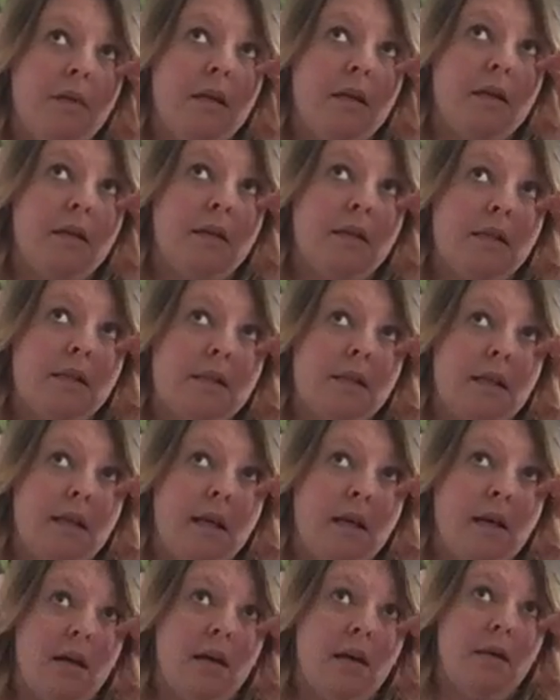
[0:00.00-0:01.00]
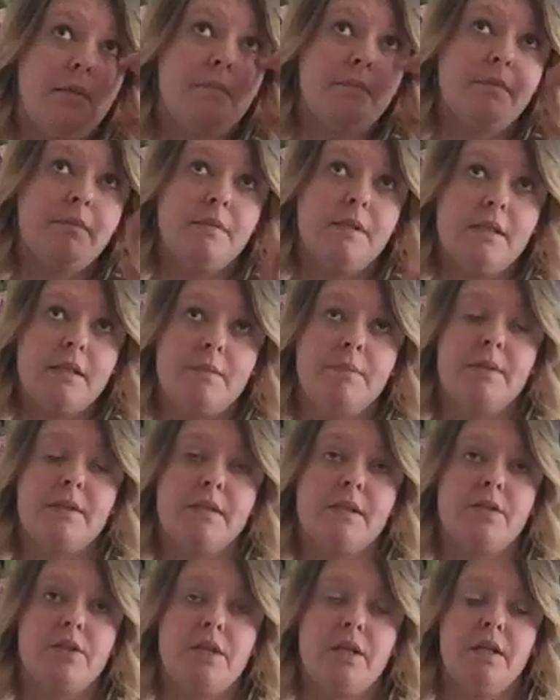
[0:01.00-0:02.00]
be in this this
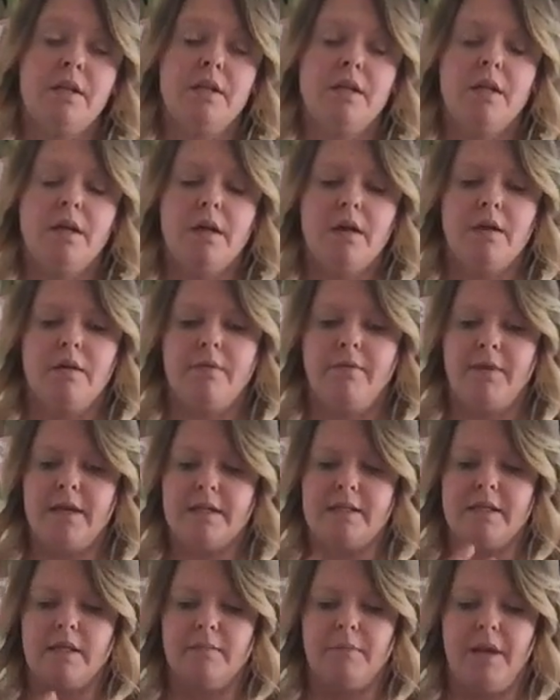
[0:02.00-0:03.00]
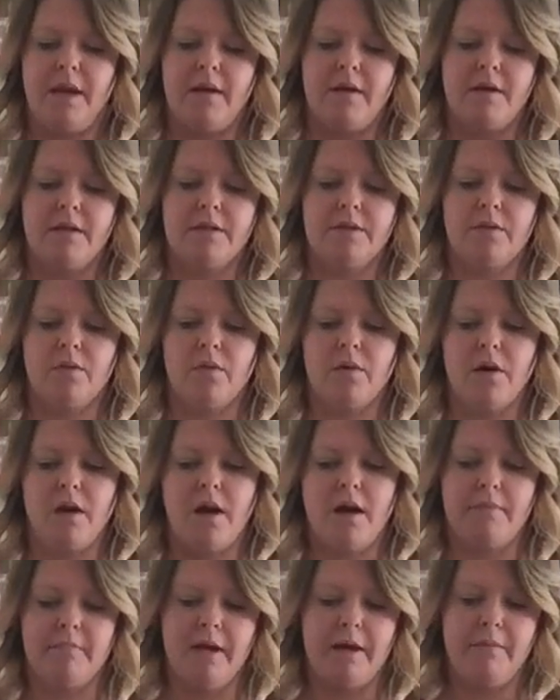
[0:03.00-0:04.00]
position facing parent or
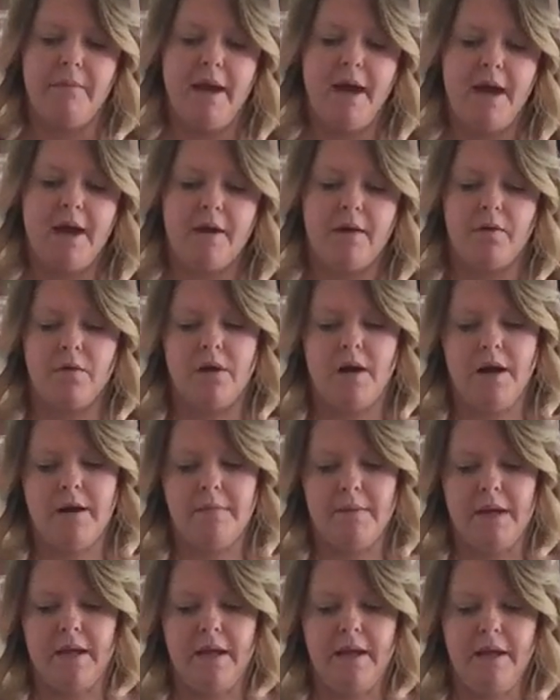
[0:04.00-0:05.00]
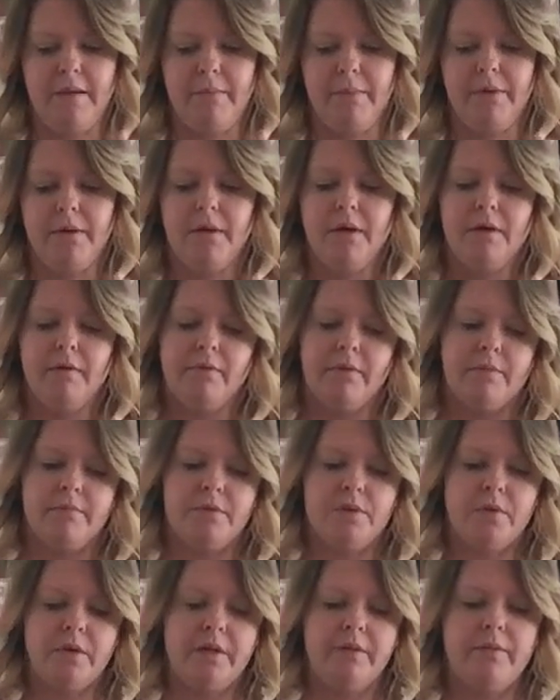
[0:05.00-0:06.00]
on my back or on my hip from
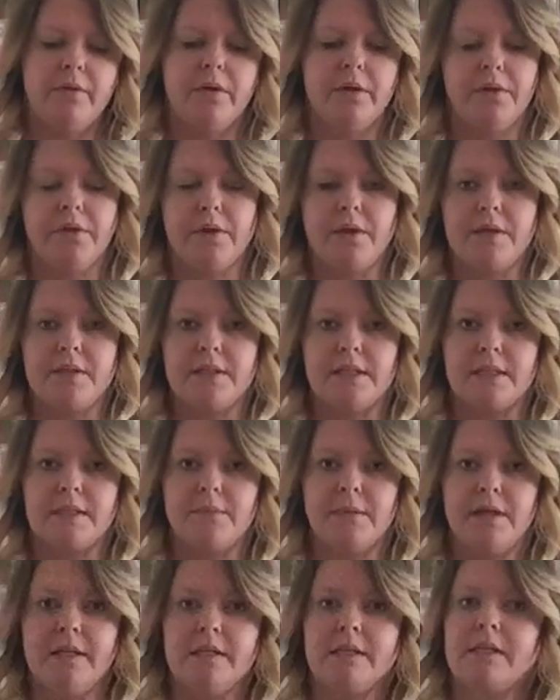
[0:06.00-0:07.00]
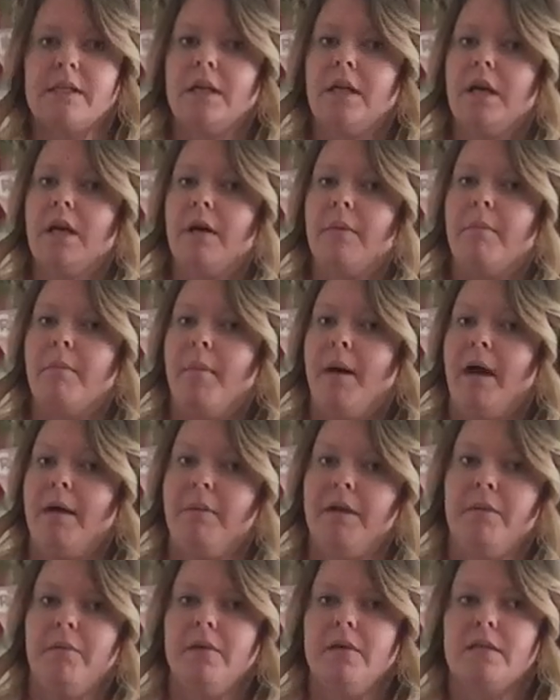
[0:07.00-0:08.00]
24 to 36 months. My
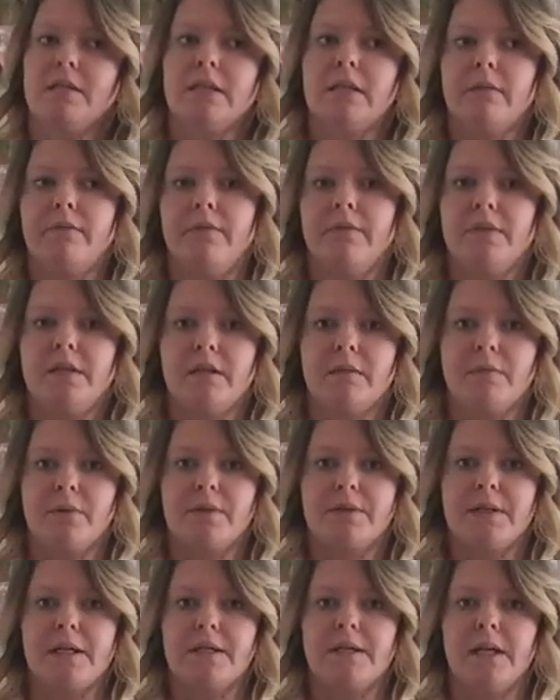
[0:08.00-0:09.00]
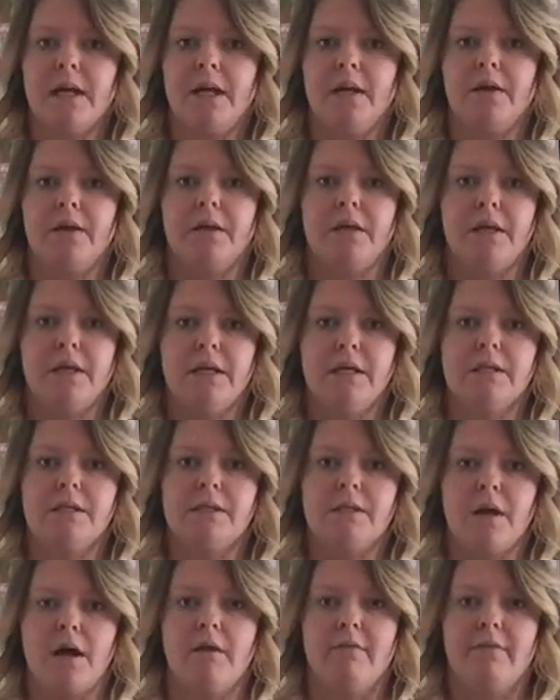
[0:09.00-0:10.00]
baby is in the 50th percentile and he does
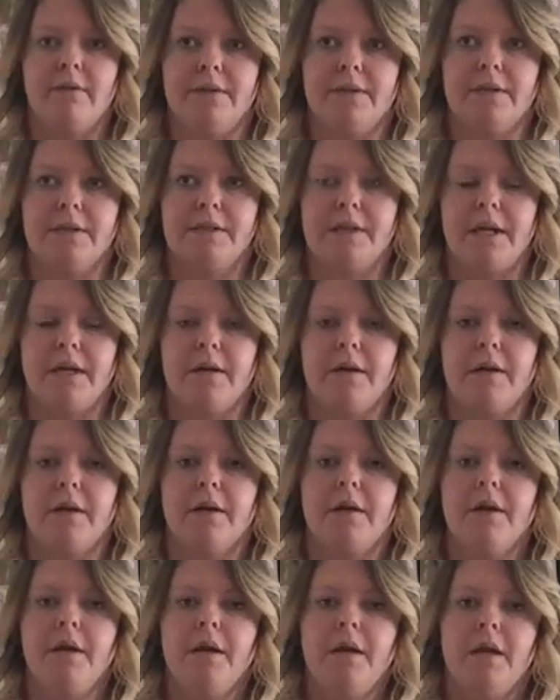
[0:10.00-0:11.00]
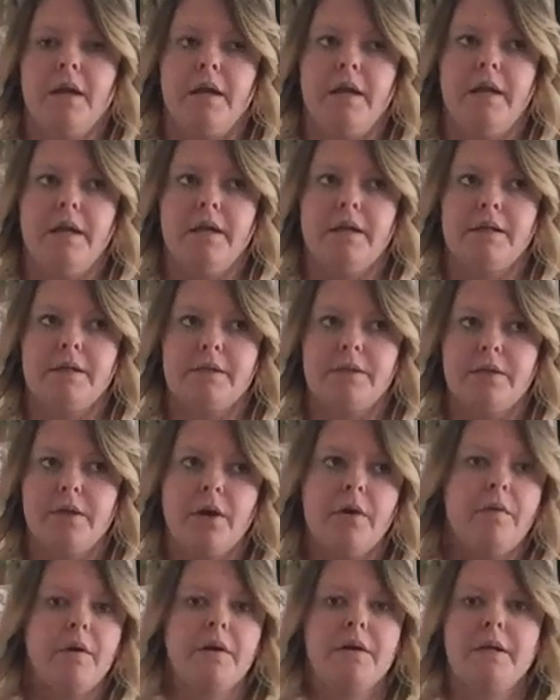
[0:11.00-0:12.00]
not fit in this carrier. He is
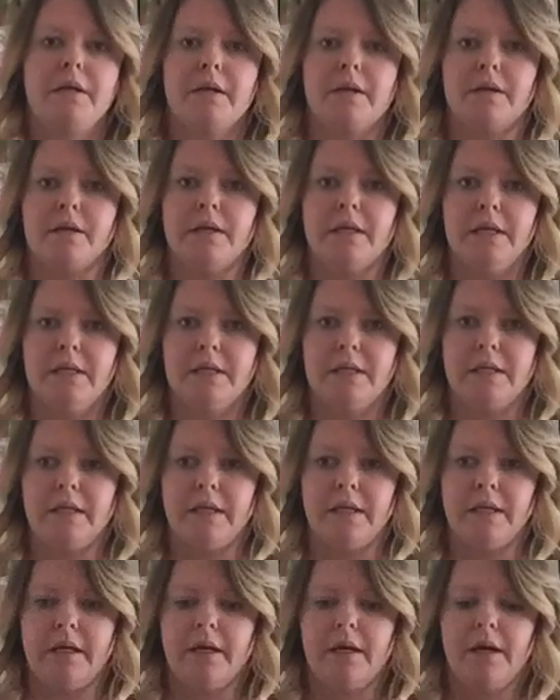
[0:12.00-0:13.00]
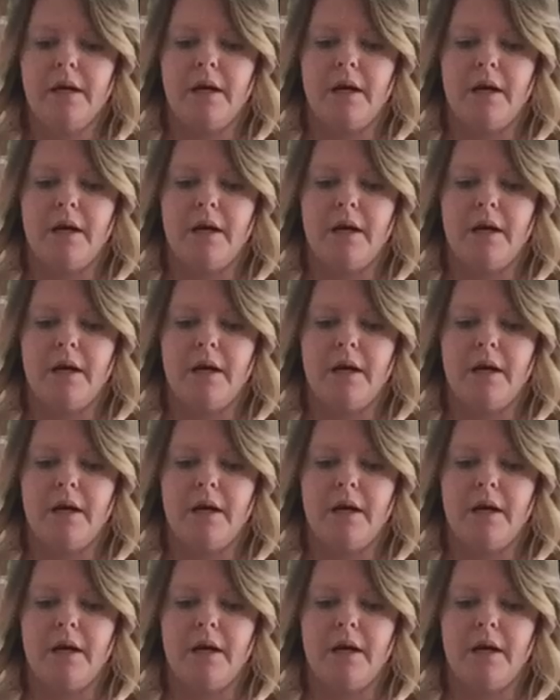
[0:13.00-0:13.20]
nowhere near knee to knee,